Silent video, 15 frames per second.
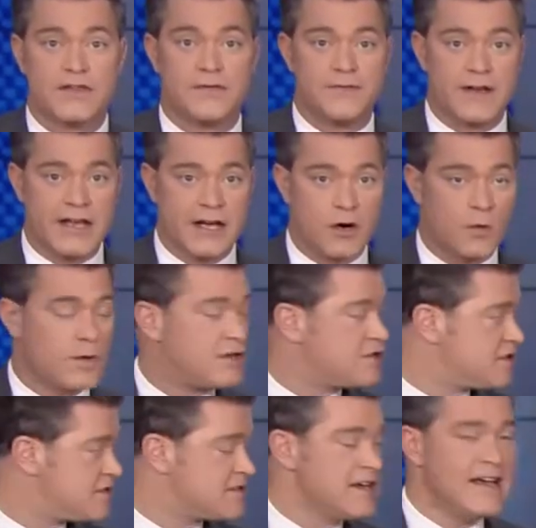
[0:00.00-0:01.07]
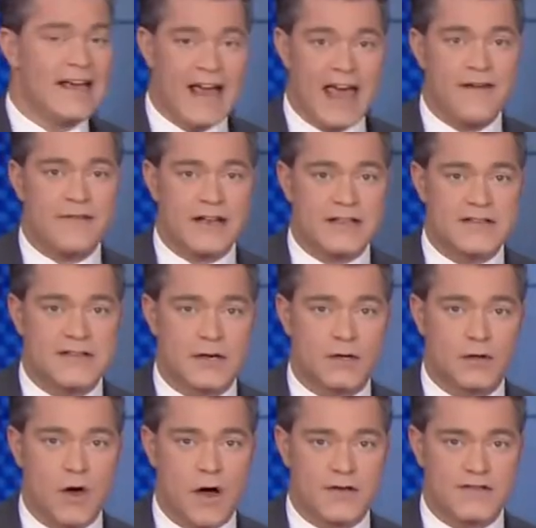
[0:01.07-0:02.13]
The video, which is evidence in a
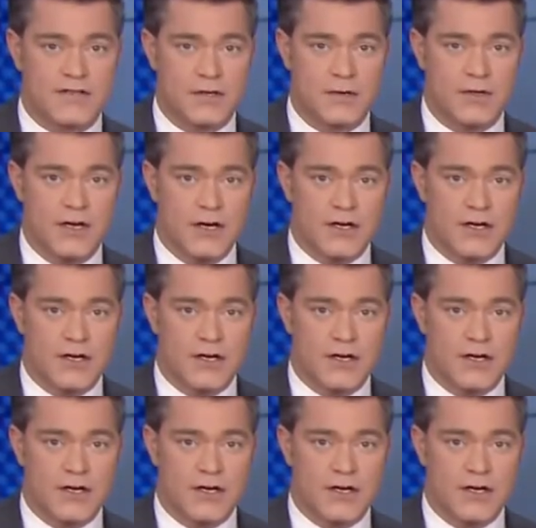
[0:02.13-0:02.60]
lawsuit,